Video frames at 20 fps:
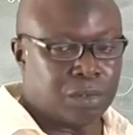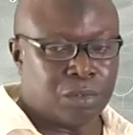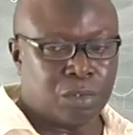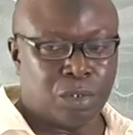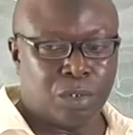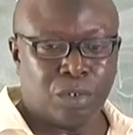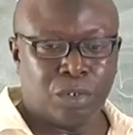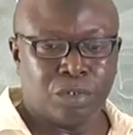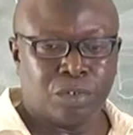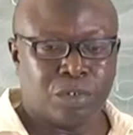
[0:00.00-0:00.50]

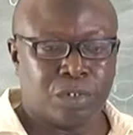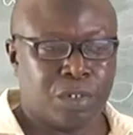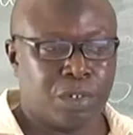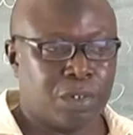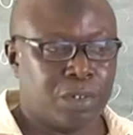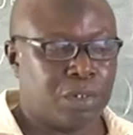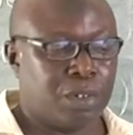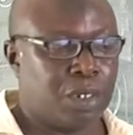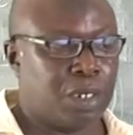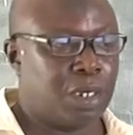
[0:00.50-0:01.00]
those
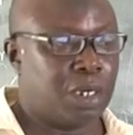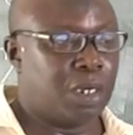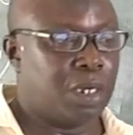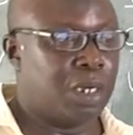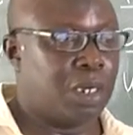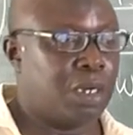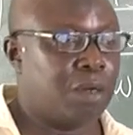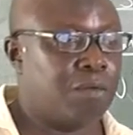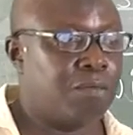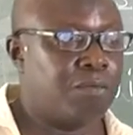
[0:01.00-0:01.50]

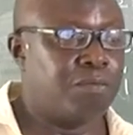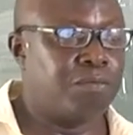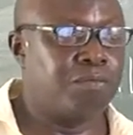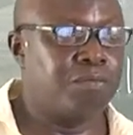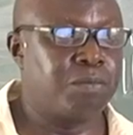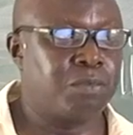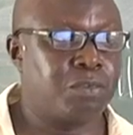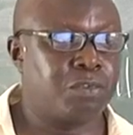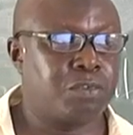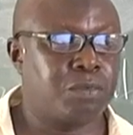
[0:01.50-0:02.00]

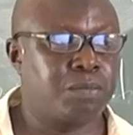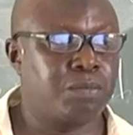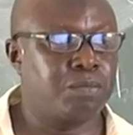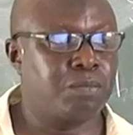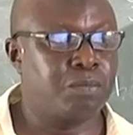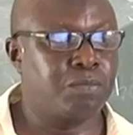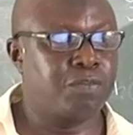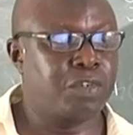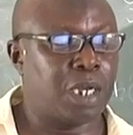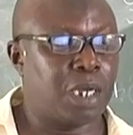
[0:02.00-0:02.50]

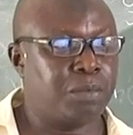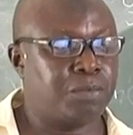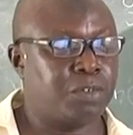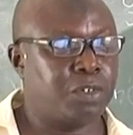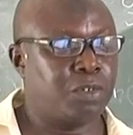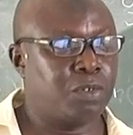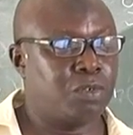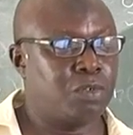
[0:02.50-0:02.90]
verbs in